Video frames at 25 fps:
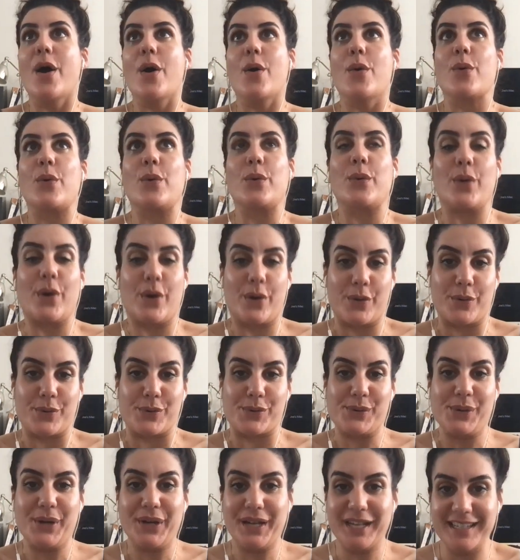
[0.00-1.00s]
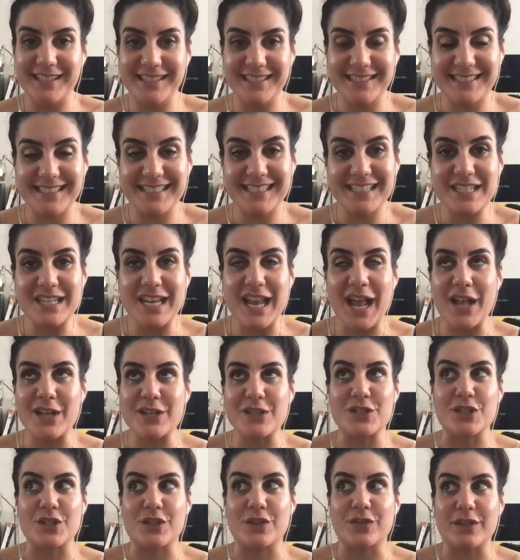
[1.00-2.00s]
Whoa.
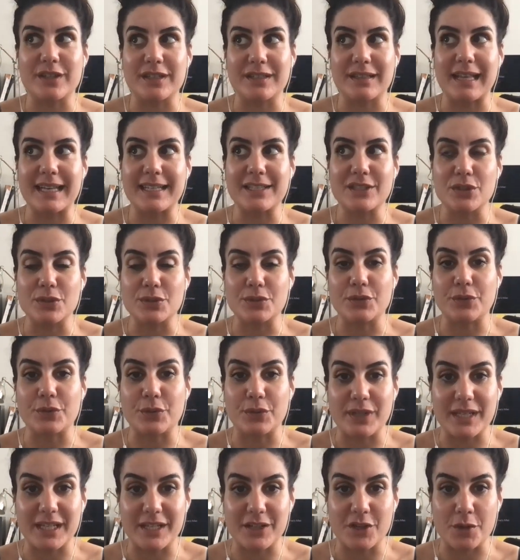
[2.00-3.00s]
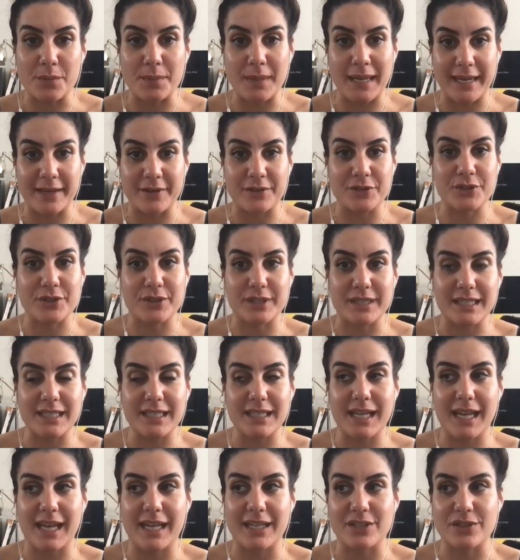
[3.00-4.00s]
Do you feel like you look in your
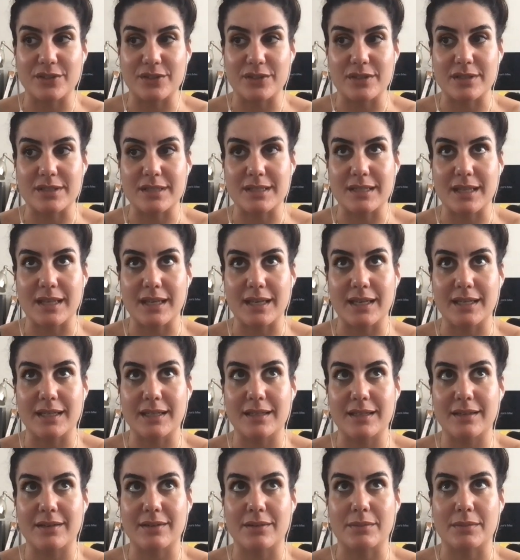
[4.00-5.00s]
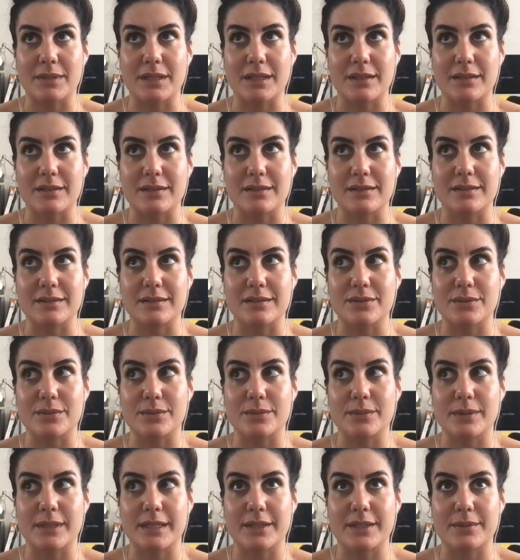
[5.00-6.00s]
pantry and you're just like, oh my God,
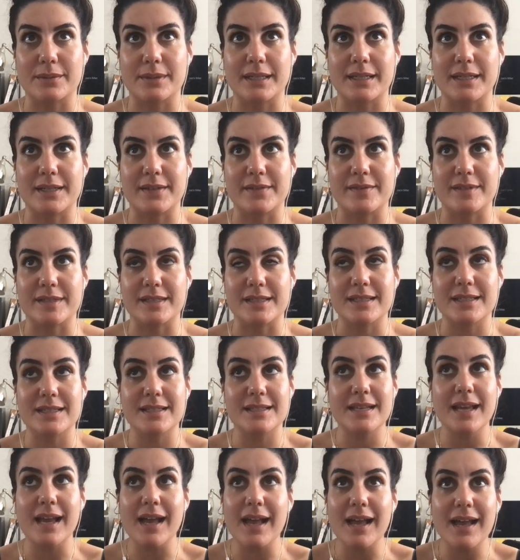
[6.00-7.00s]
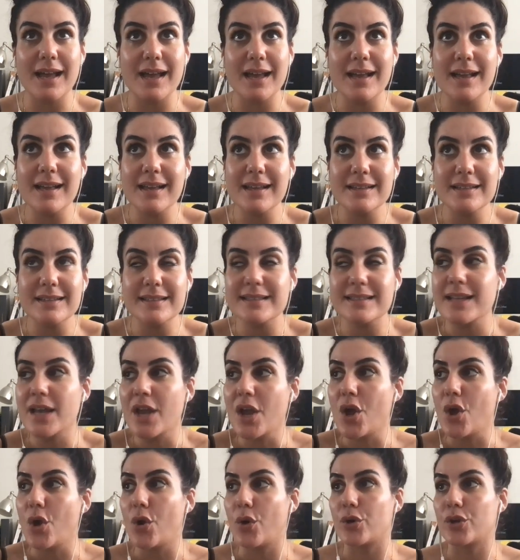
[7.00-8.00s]
where do I even start?
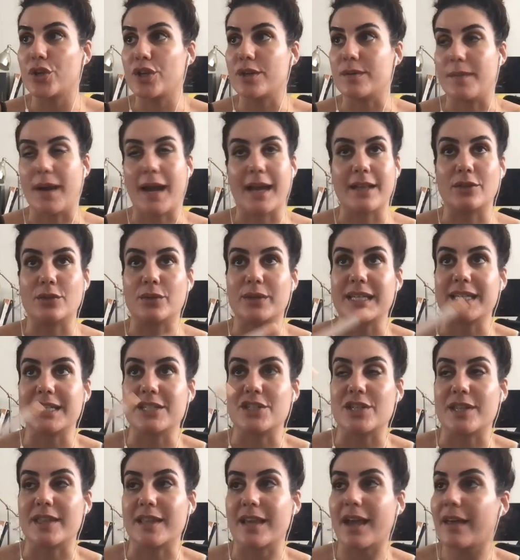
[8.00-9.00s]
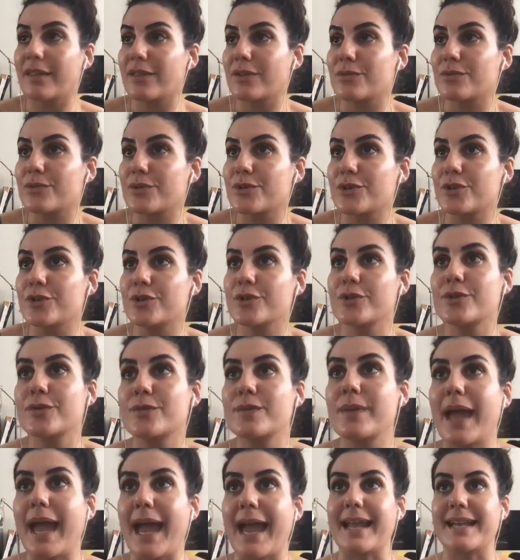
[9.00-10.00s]
Or you might look into the other room
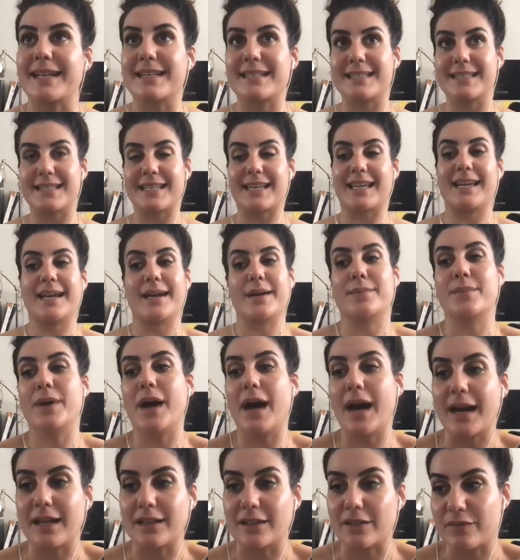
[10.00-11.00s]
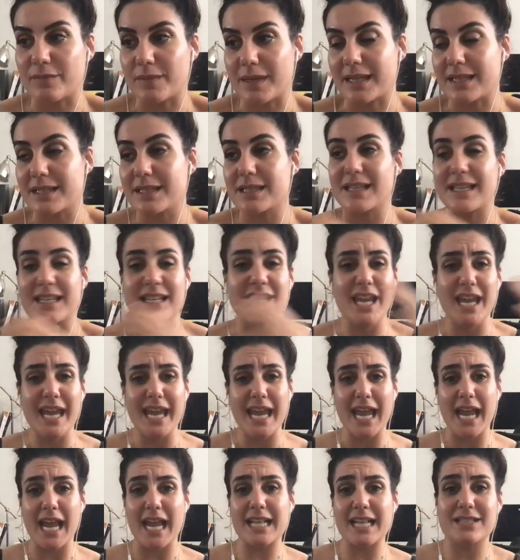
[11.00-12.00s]
and see a pile of mess that
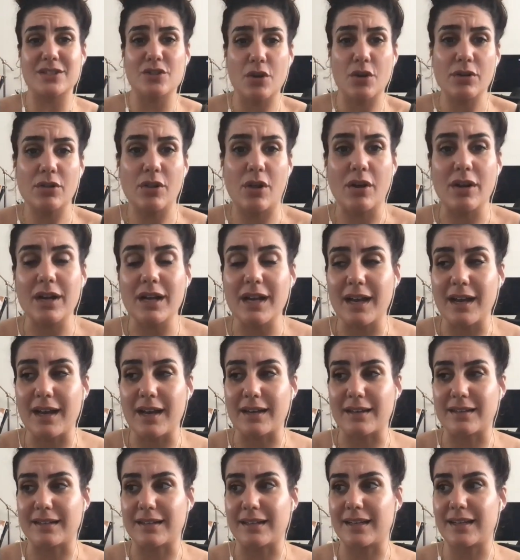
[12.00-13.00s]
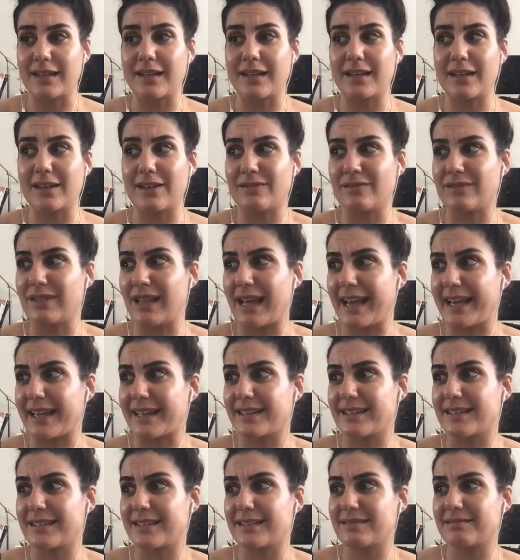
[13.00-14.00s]
is no longer
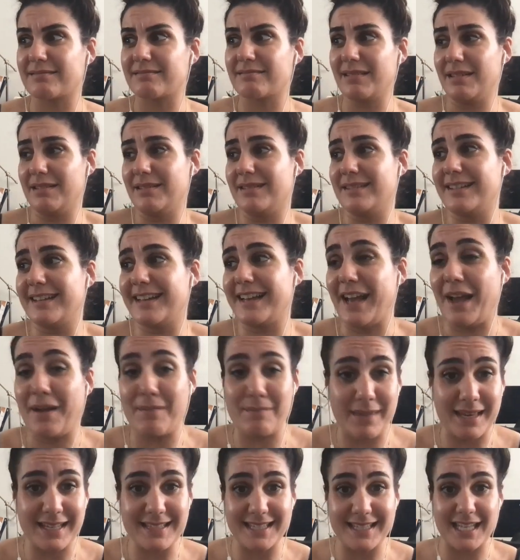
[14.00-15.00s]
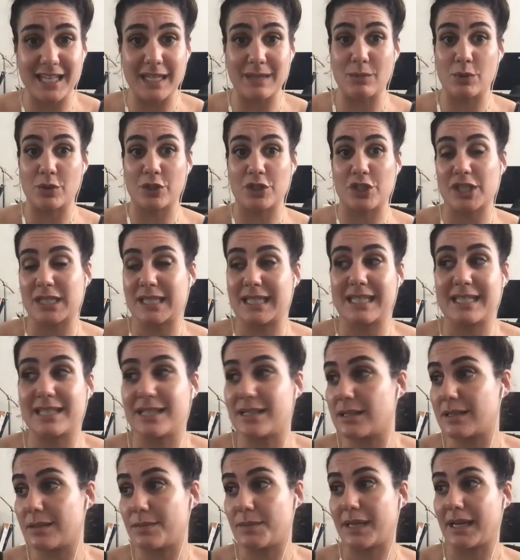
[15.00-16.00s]
like a mess anymore. It's
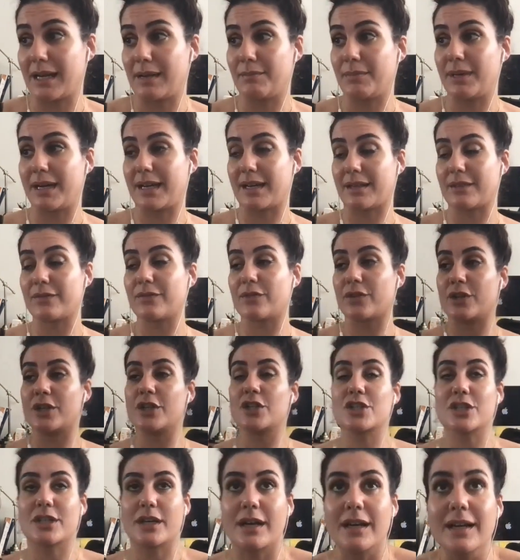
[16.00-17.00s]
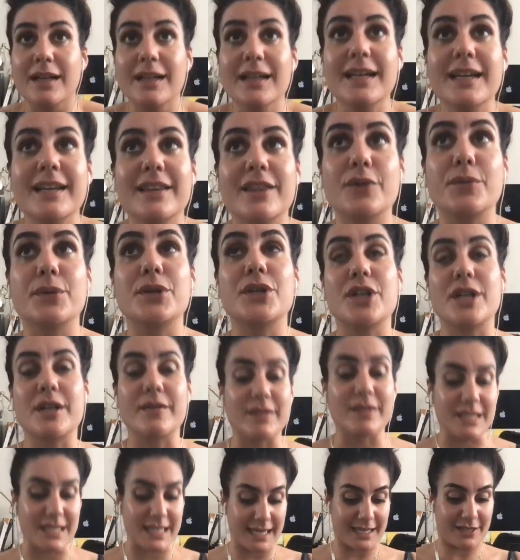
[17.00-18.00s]
just become part of the furniture that we don't
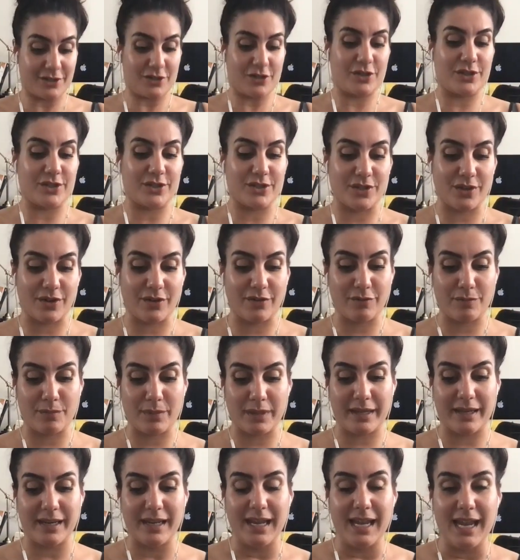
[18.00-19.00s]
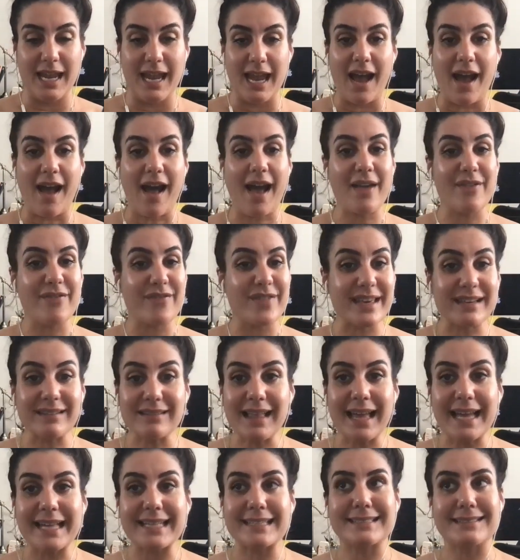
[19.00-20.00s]
even take notice of. But I feel
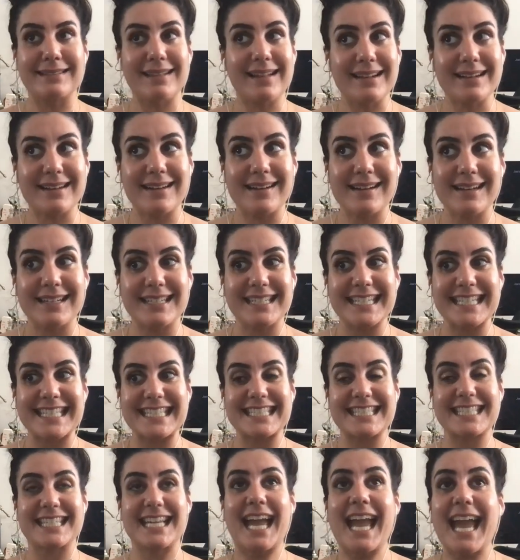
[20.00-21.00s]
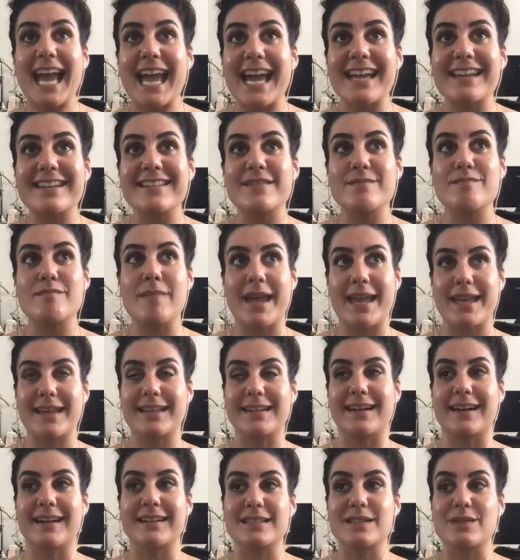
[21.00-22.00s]
like clutter can make
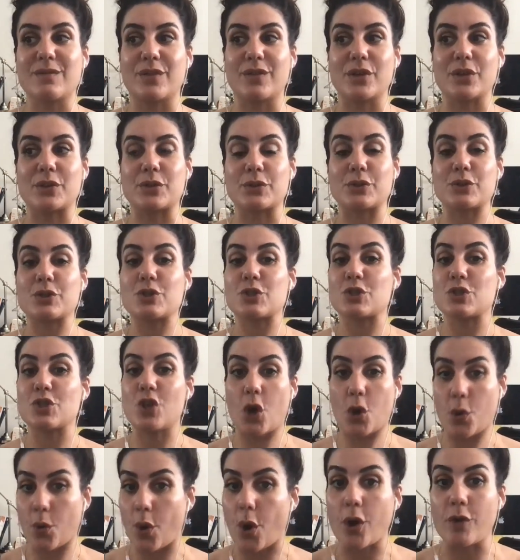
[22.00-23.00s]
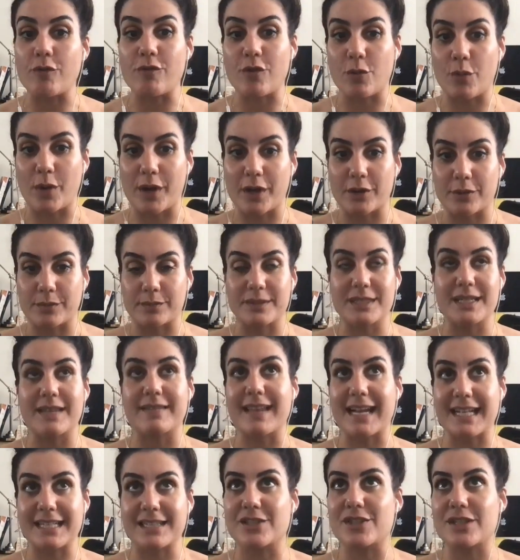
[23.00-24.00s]
us feel so overwhelmed.
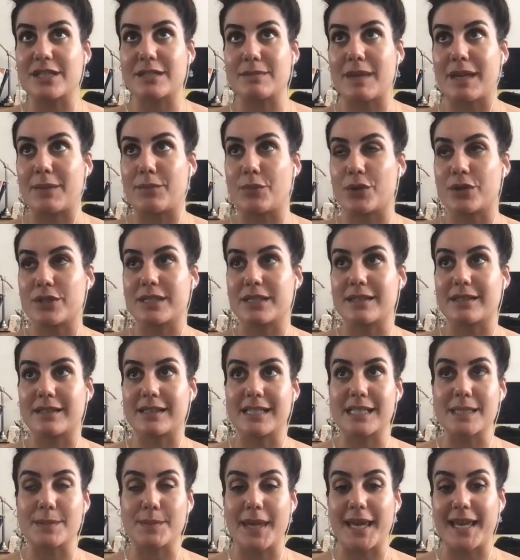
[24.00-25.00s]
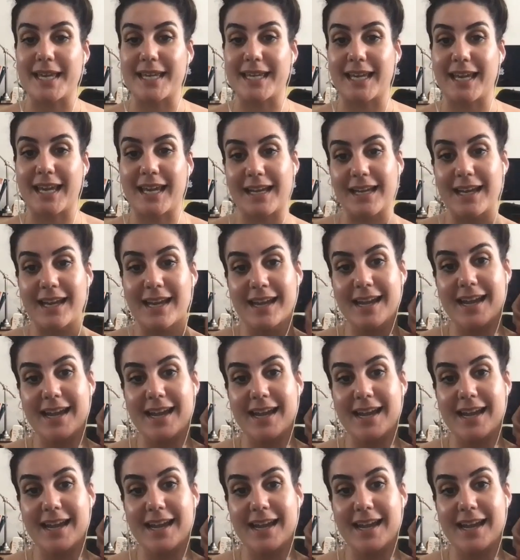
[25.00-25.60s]
That's just me personally speaking.